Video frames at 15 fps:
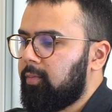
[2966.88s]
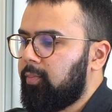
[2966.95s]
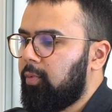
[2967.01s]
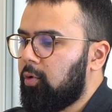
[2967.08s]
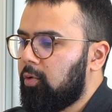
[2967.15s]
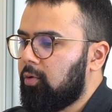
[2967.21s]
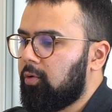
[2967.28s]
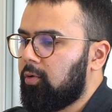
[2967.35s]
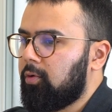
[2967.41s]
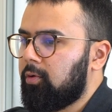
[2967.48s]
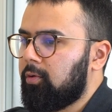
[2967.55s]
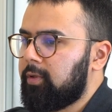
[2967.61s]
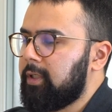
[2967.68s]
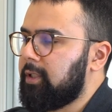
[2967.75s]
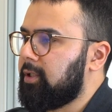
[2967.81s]

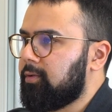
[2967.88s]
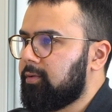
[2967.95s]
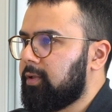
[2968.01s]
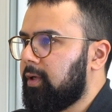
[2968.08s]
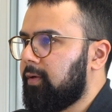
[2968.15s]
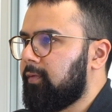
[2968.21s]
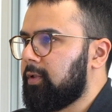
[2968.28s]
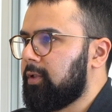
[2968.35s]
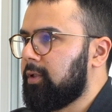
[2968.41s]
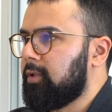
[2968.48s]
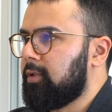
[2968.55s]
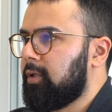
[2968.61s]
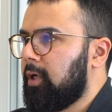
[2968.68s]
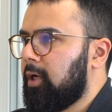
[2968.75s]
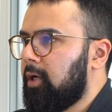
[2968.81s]
poor digital
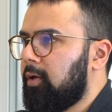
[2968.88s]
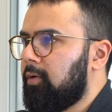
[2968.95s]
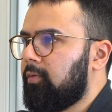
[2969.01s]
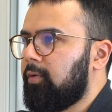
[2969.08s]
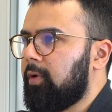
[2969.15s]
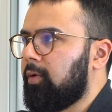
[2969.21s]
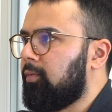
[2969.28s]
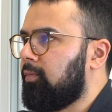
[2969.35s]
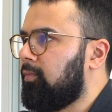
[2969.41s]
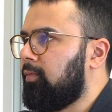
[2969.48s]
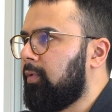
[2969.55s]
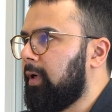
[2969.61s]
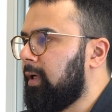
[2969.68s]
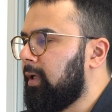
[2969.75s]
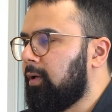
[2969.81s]
services,
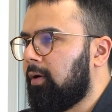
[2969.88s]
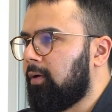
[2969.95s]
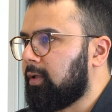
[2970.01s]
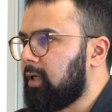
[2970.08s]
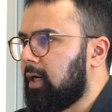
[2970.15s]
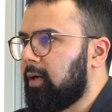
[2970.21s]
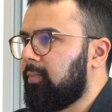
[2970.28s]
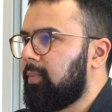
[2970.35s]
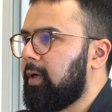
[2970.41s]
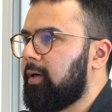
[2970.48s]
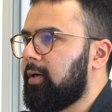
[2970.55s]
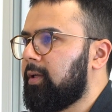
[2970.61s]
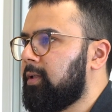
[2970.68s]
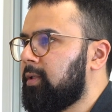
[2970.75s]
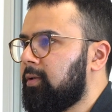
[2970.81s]
really long time
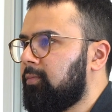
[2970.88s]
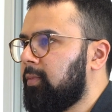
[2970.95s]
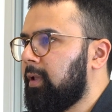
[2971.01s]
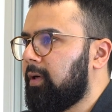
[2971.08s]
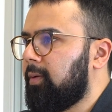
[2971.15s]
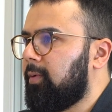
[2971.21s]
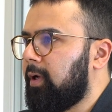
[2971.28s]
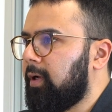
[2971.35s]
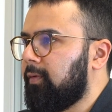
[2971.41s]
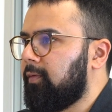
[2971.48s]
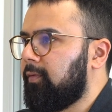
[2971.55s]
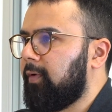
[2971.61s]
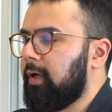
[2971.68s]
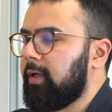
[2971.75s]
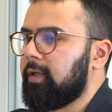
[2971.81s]
periods when they're applying
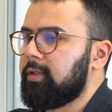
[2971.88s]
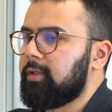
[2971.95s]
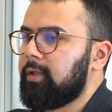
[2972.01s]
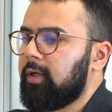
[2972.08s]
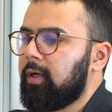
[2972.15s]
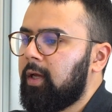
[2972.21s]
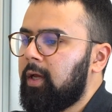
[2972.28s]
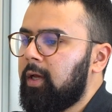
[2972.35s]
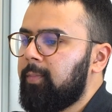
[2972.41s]
for financing.